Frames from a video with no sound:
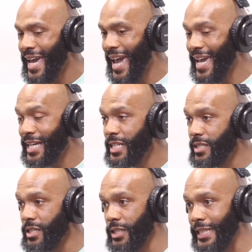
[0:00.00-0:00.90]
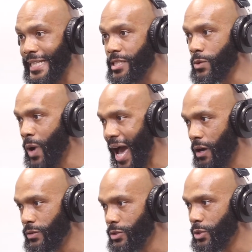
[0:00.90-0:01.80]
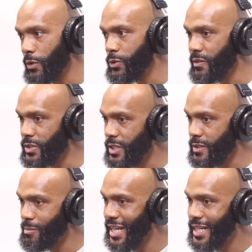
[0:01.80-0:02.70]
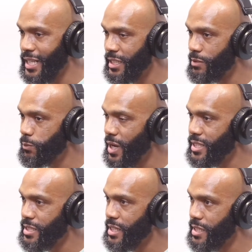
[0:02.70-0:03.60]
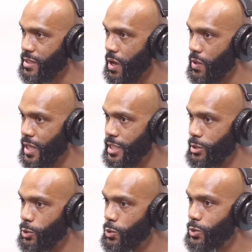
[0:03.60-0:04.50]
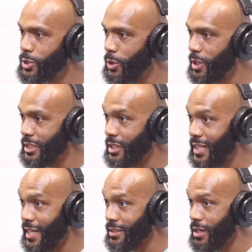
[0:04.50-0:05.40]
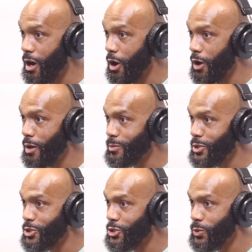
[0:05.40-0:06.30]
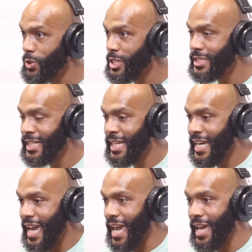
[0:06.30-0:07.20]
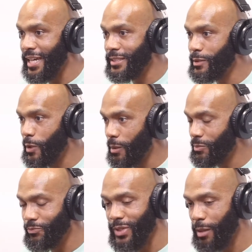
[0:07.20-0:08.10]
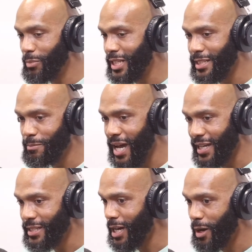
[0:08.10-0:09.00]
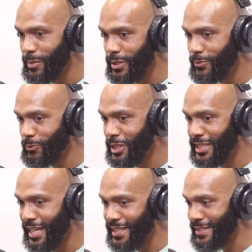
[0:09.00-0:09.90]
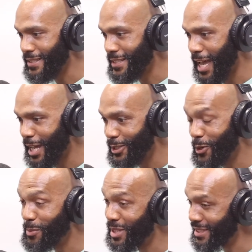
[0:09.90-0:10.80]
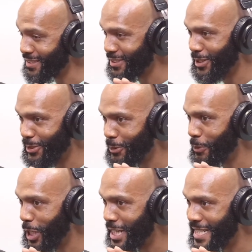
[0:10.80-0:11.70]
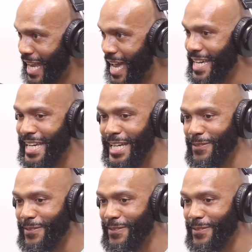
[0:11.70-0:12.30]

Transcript: And it's gonna lean you out. You know, if you ever see somebody that lift weights and that's all they do, you know, it look like their arms are short. And a buddy of mine, he called me one day. This is a side note, but it's gonna tie in.